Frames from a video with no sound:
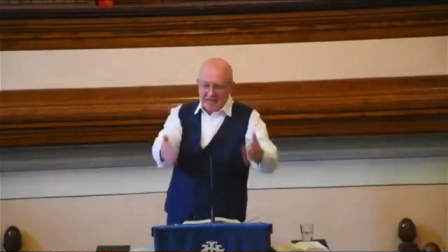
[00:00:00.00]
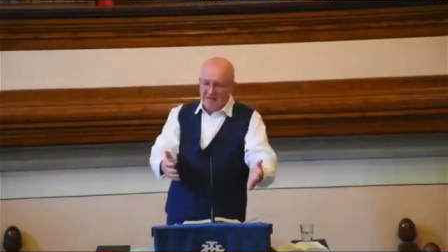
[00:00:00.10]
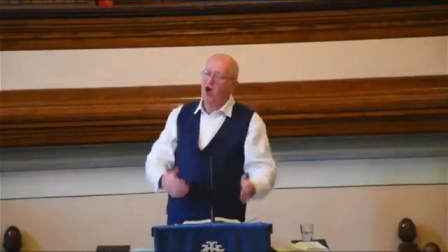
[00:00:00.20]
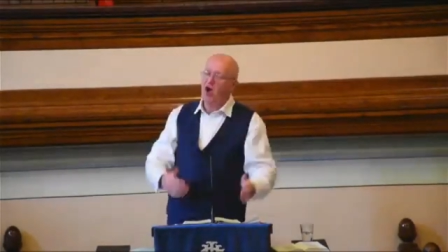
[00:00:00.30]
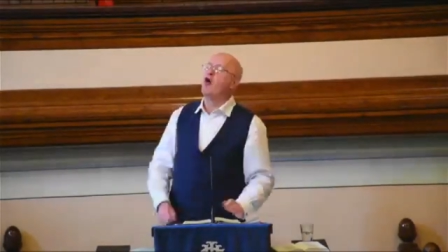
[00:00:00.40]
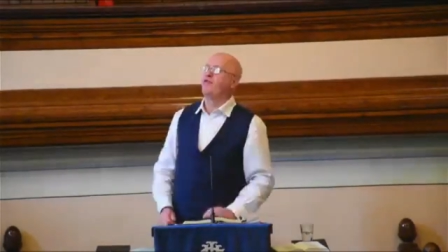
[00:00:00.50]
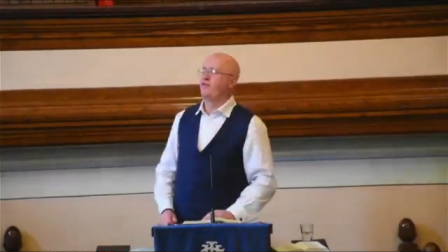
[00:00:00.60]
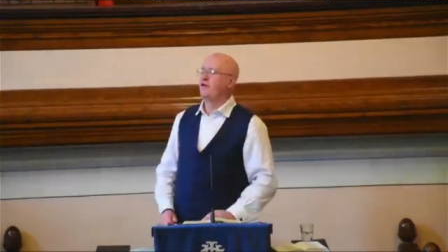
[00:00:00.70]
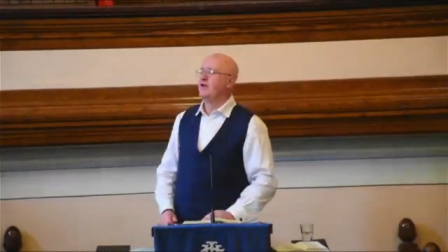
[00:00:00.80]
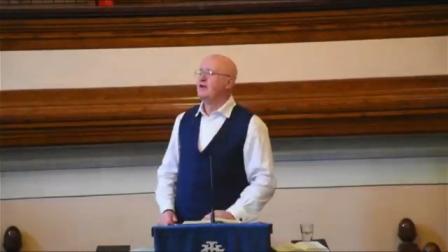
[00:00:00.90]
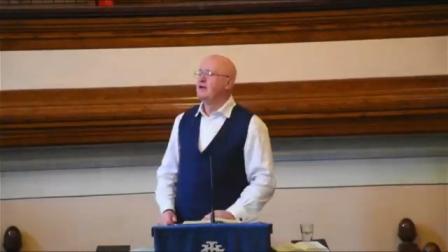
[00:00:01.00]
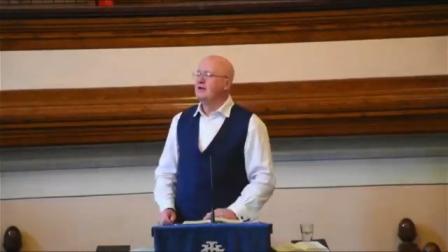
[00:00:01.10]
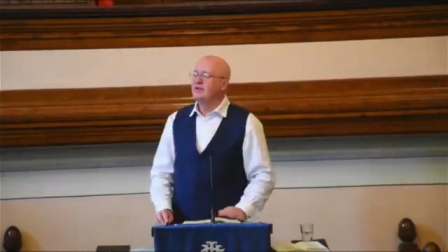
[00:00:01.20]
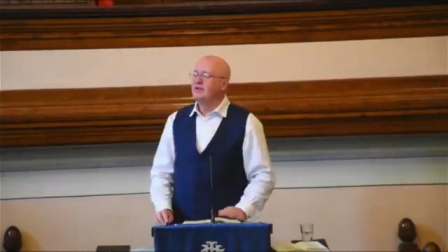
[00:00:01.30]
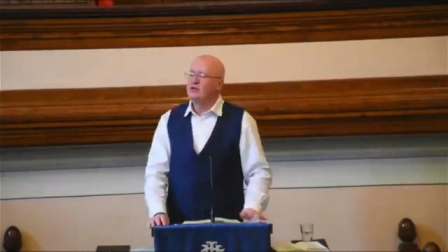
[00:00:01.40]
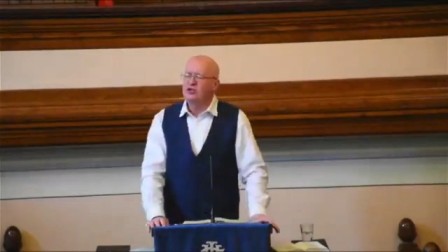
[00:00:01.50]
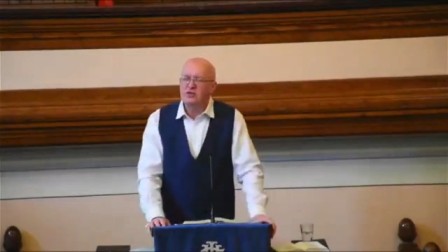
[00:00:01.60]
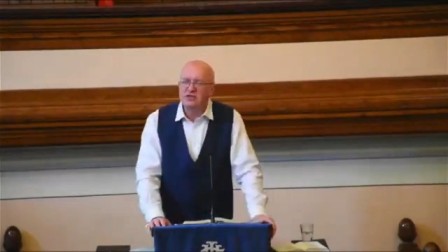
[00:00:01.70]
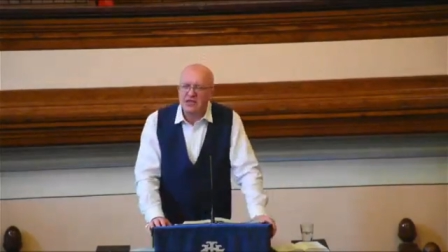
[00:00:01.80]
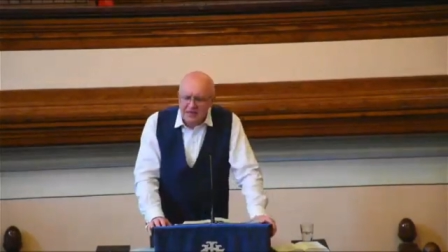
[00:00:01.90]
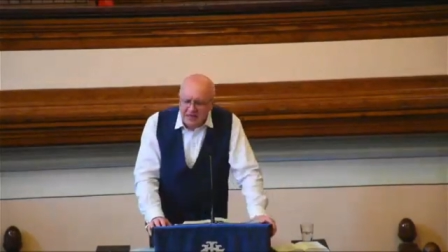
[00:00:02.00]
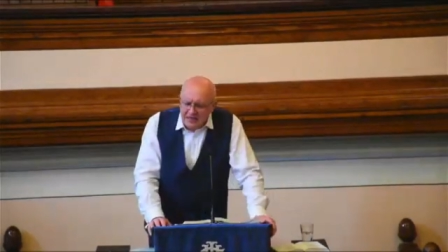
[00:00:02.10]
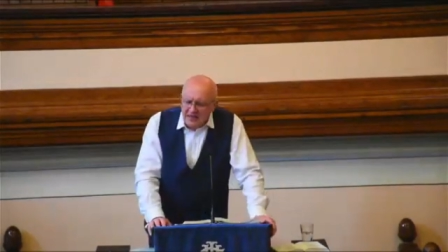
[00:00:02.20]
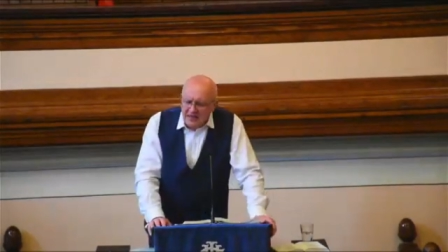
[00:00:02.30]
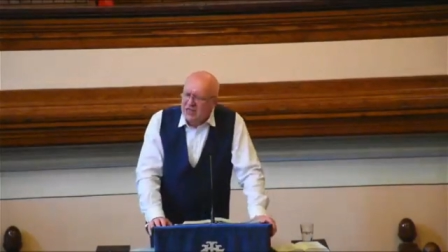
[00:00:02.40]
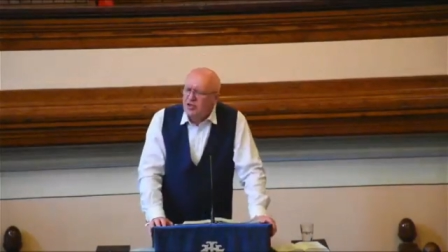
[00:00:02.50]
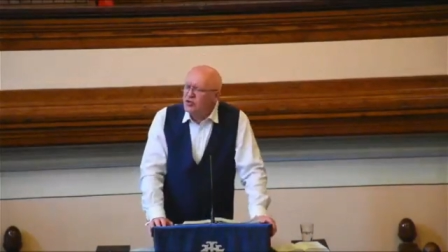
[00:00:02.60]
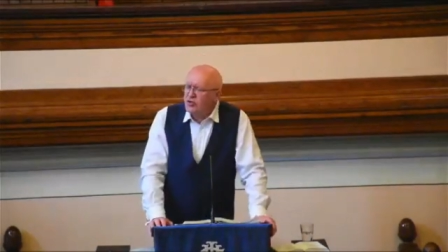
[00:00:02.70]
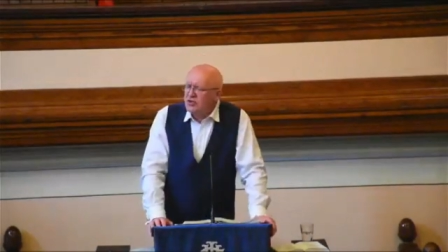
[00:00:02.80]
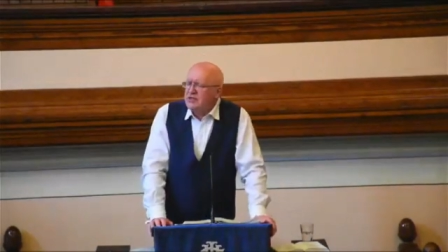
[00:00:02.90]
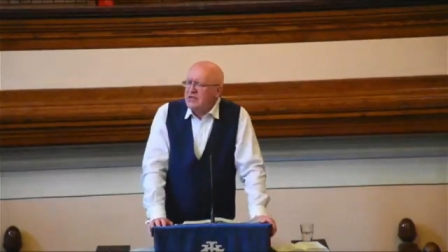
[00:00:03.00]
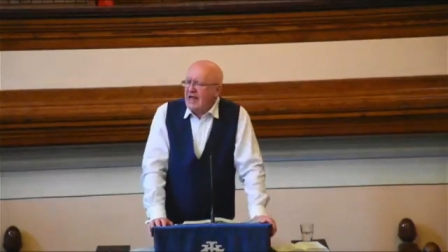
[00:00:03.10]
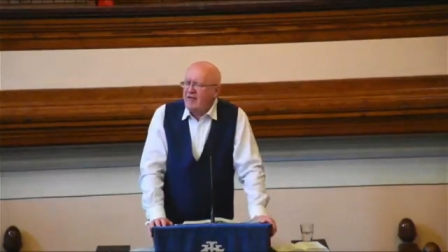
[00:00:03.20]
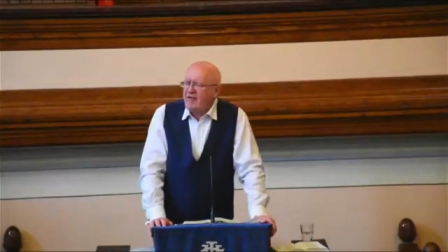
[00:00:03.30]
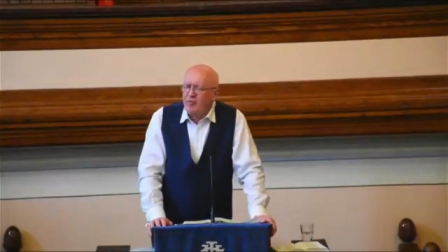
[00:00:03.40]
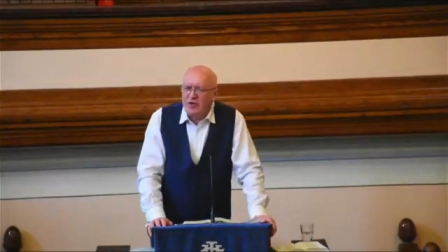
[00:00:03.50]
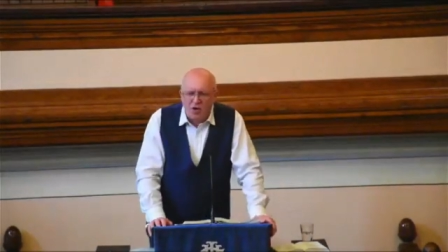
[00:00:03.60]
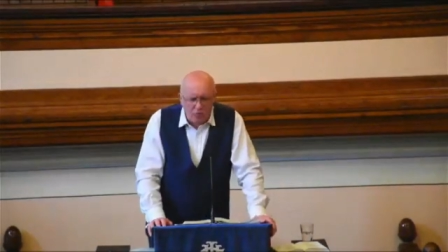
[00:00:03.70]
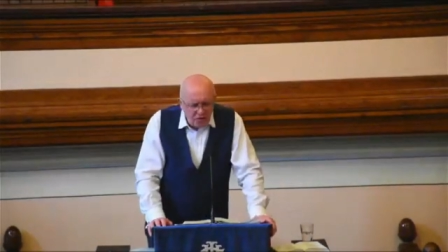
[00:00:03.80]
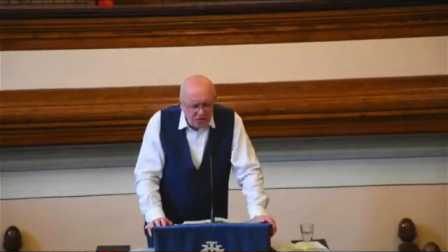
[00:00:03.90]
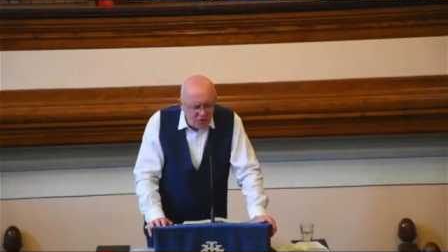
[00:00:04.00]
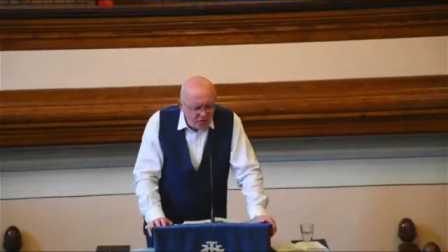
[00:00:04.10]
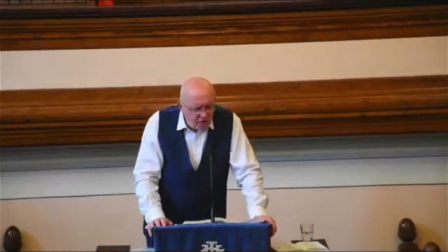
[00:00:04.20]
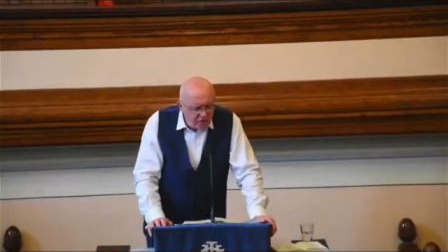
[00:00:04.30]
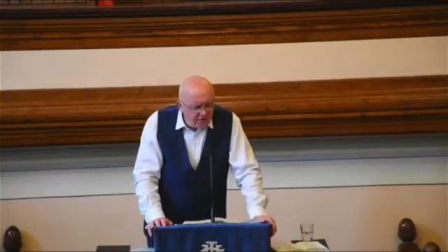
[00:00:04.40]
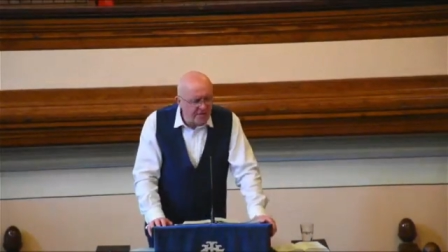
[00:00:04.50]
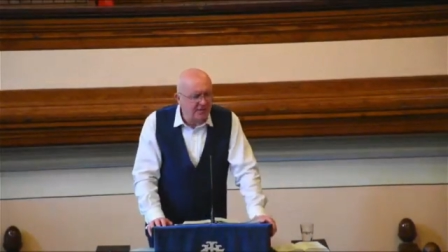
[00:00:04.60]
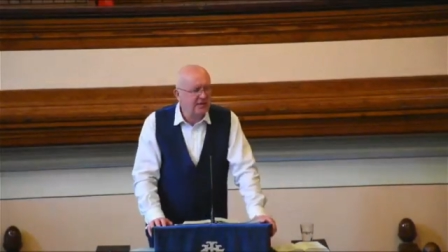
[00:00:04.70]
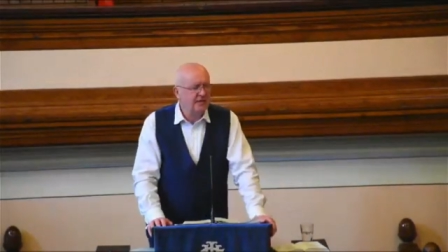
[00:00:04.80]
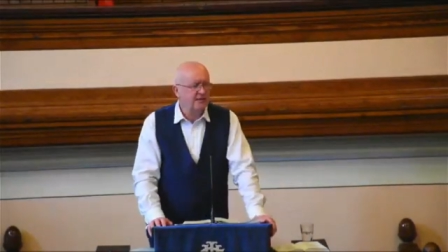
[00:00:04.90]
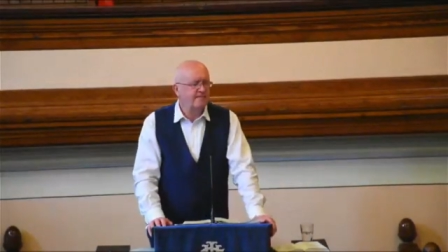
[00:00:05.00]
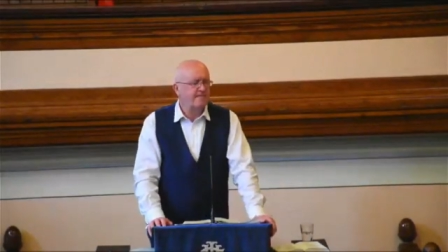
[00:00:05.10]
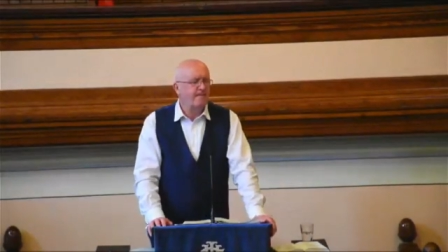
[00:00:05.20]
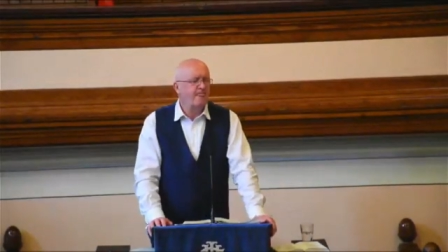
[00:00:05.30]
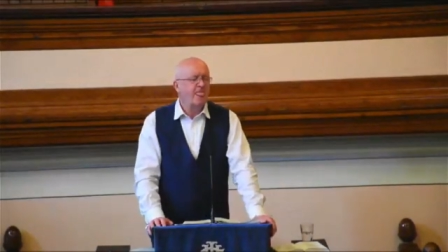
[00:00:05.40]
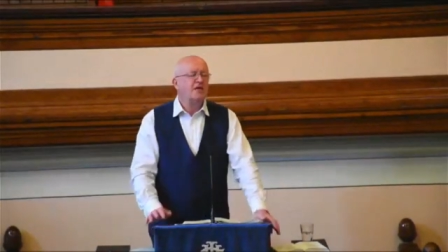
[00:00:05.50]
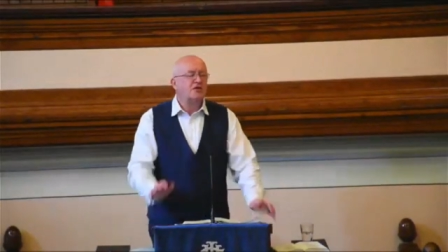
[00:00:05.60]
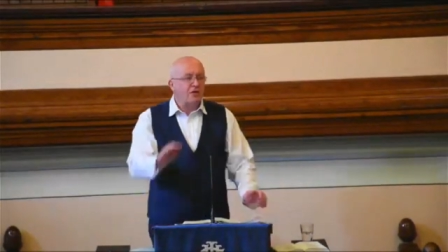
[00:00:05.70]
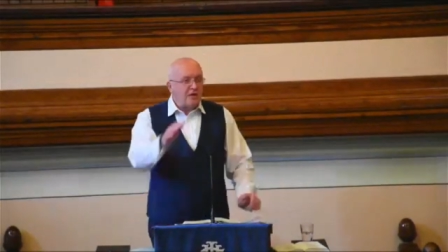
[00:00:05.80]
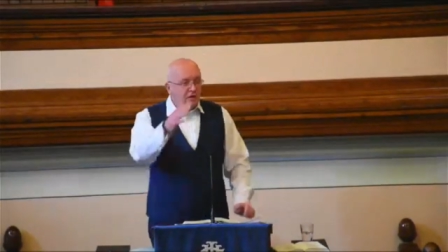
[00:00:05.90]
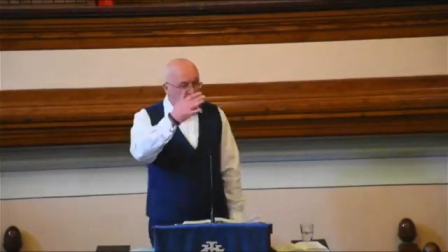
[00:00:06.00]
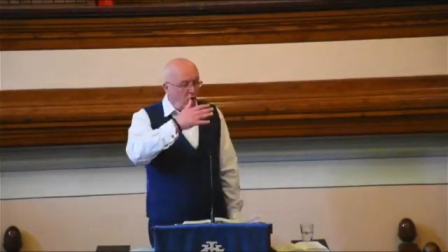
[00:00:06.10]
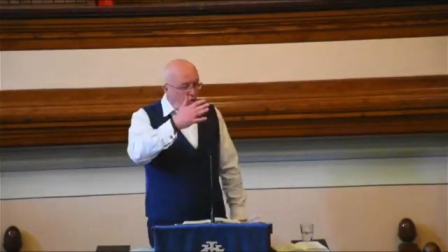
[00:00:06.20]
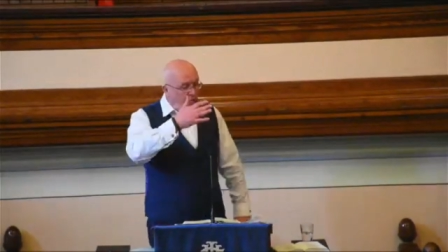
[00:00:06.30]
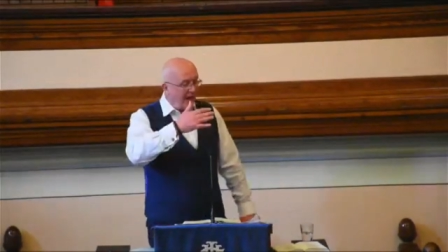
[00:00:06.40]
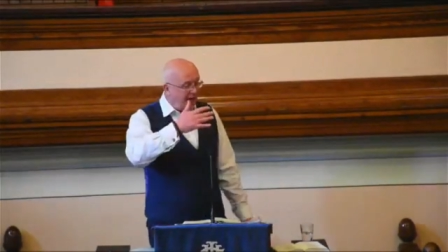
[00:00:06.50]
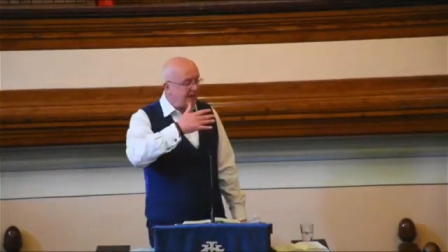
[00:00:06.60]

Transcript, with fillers: me off because you'll say, Neil, you shouldn't let everybody know what's going on for me. So I'm going to hold back